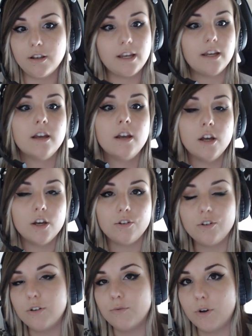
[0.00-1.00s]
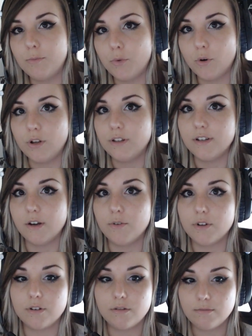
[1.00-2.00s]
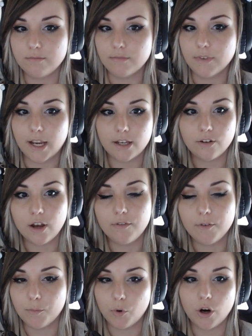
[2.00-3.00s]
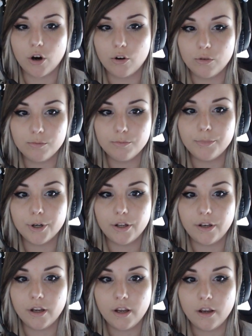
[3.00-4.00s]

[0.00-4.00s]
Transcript: Like sure, at one point I would like to have him more home, but